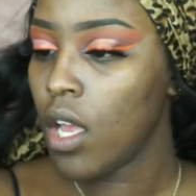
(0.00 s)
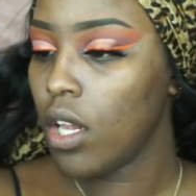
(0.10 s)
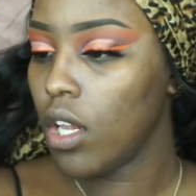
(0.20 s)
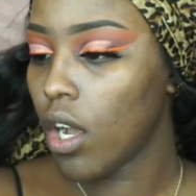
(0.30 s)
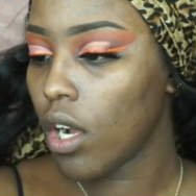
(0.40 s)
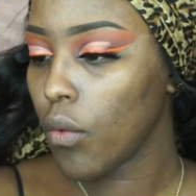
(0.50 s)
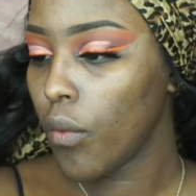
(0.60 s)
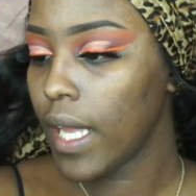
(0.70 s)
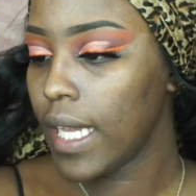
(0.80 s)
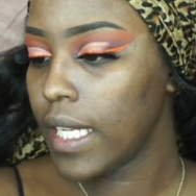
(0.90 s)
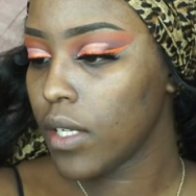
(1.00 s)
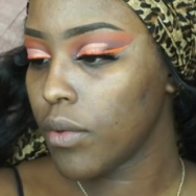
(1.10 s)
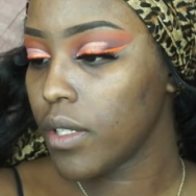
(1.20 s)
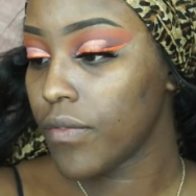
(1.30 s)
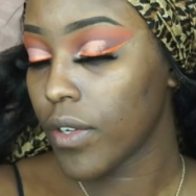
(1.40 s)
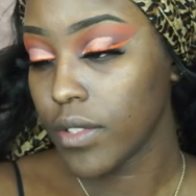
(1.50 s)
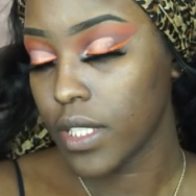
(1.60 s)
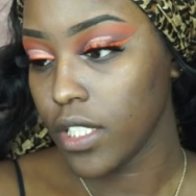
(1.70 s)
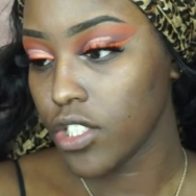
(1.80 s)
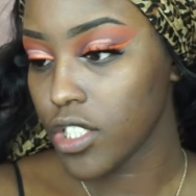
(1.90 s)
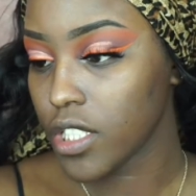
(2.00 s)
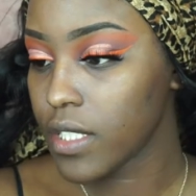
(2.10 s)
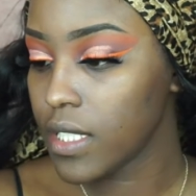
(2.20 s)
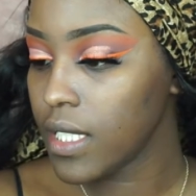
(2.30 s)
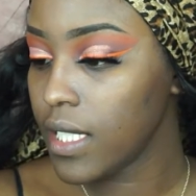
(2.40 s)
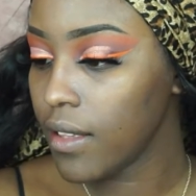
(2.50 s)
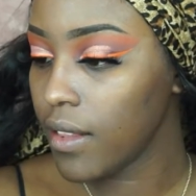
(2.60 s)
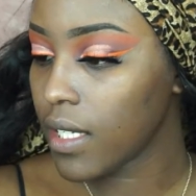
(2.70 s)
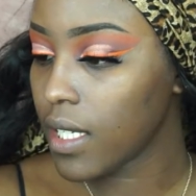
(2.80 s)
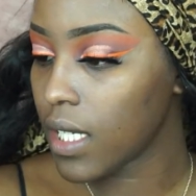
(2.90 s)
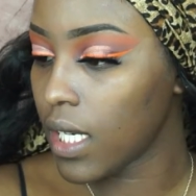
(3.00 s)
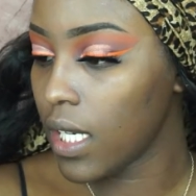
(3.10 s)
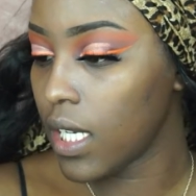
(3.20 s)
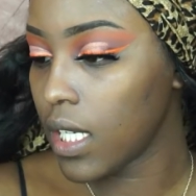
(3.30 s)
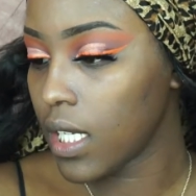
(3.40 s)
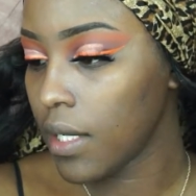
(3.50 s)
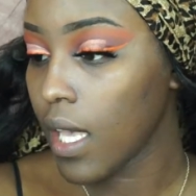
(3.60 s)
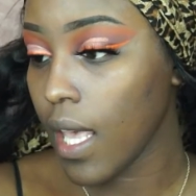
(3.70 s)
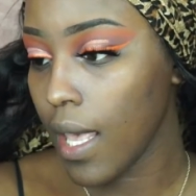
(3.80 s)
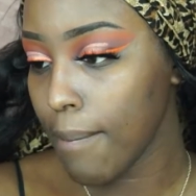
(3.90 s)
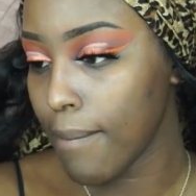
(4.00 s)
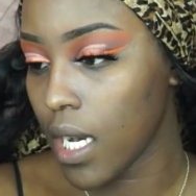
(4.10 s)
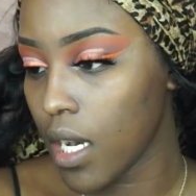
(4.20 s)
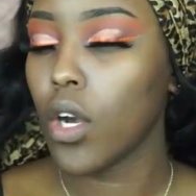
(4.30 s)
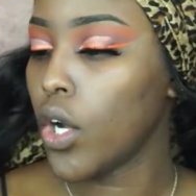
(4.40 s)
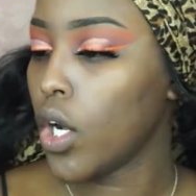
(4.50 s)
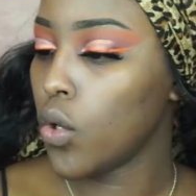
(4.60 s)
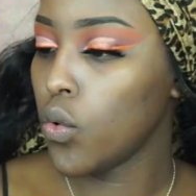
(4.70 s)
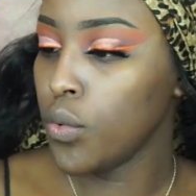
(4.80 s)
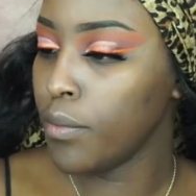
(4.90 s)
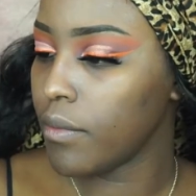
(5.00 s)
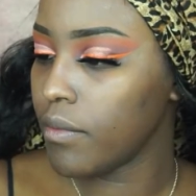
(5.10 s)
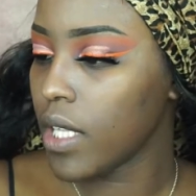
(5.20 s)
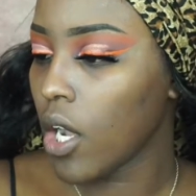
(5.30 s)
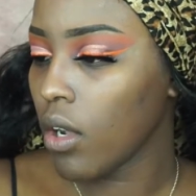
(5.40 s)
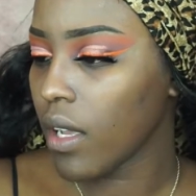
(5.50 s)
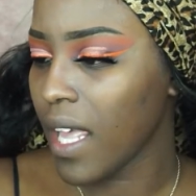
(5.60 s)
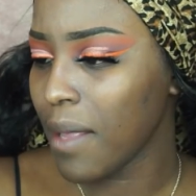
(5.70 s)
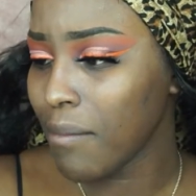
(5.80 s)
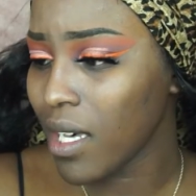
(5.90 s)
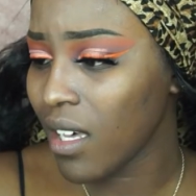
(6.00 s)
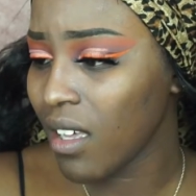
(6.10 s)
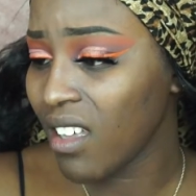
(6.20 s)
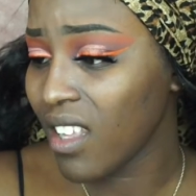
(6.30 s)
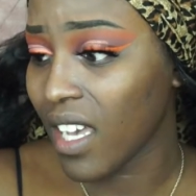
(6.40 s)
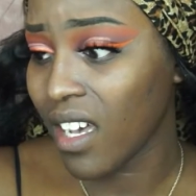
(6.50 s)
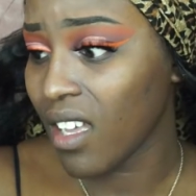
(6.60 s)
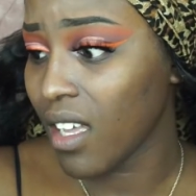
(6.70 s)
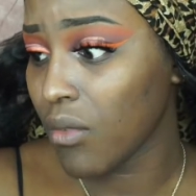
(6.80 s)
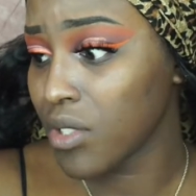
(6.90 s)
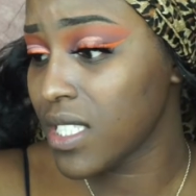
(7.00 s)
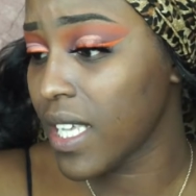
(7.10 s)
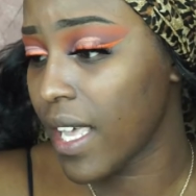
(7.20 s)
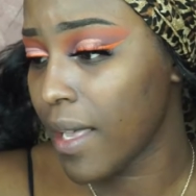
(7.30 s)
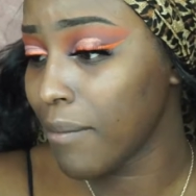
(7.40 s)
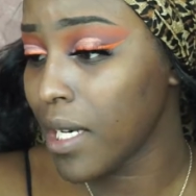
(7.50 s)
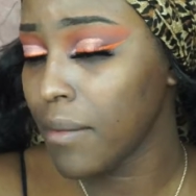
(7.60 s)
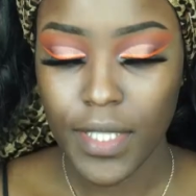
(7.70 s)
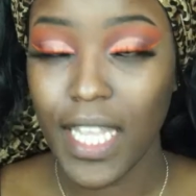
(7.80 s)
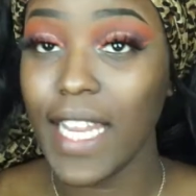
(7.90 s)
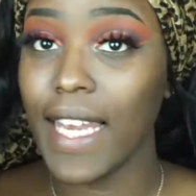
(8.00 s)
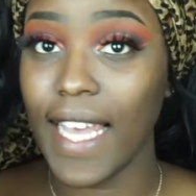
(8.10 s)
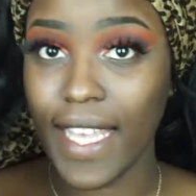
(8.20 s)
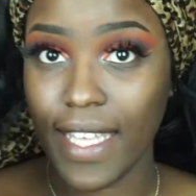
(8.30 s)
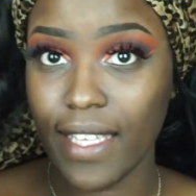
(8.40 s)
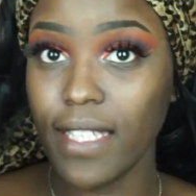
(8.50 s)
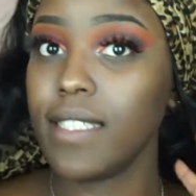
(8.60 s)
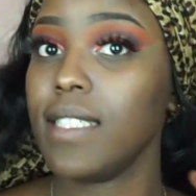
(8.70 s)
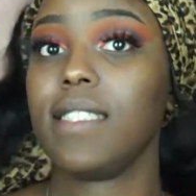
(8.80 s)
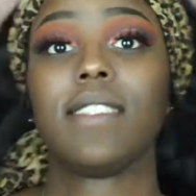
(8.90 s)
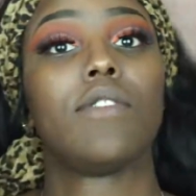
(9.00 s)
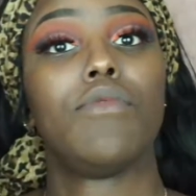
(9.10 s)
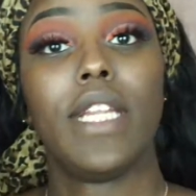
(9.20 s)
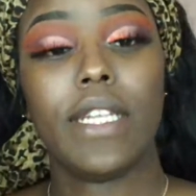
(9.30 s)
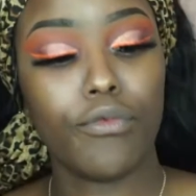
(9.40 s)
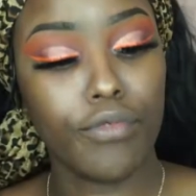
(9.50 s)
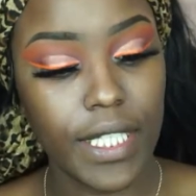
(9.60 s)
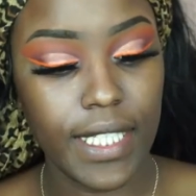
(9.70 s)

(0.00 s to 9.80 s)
Longwear Liquid Foundation in the color Amber. Amber? Yeah, I would say Amber. And I like it. It's a really, really